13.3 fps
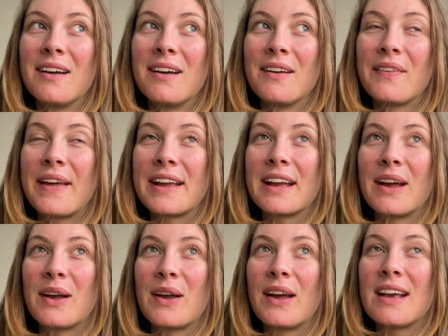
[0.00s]
like
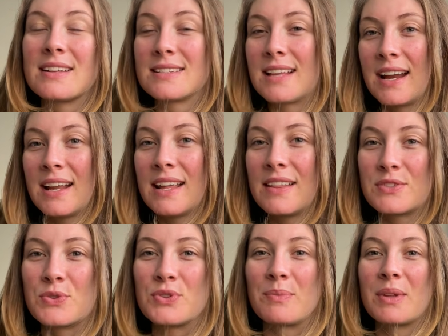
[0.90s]
excited. This
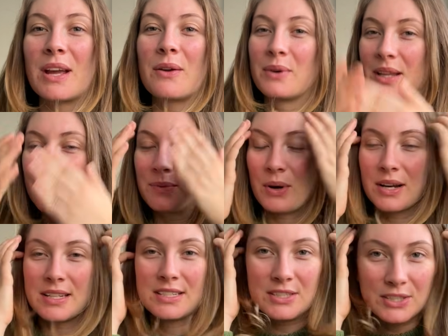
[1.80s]
was something I really
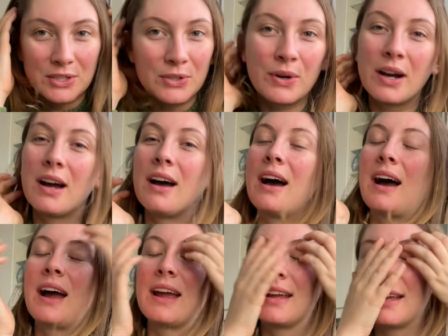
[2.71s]
wanted to do.
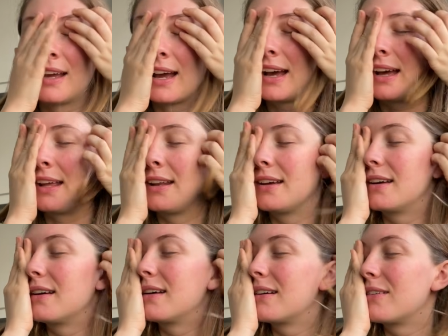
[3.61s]
I had
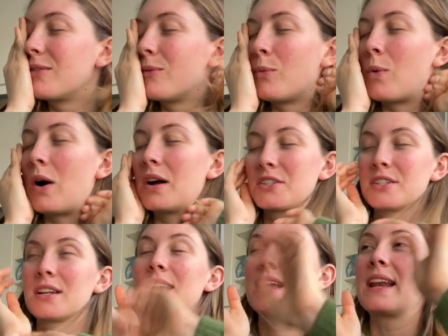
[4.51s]
watched
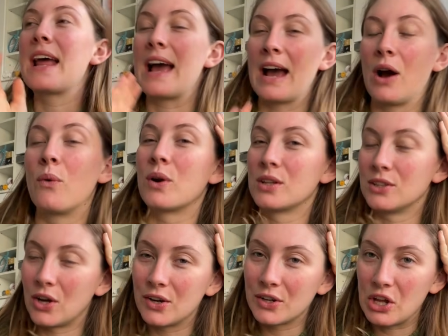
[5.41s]
like an
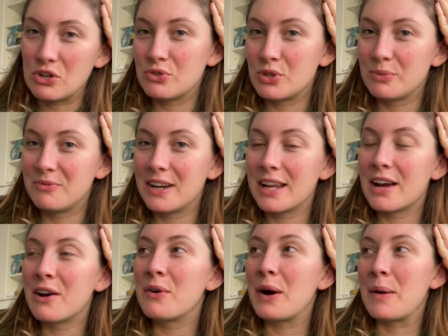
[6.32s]
hour-long YouTube
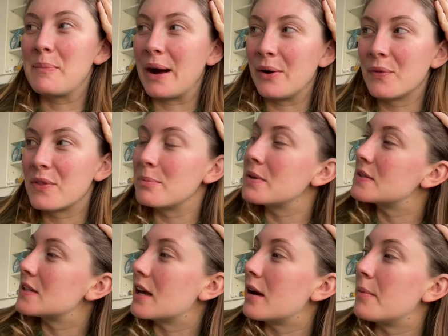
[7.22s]
video about the
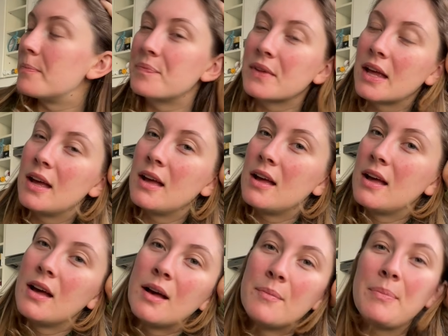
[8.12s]
museum
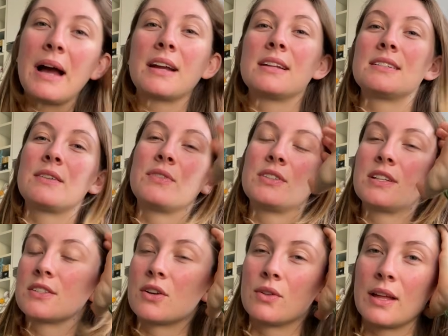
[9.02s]
back in San
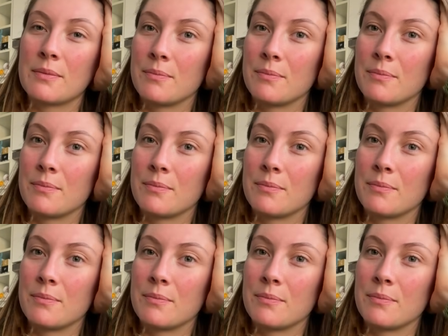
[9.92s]
Francisco like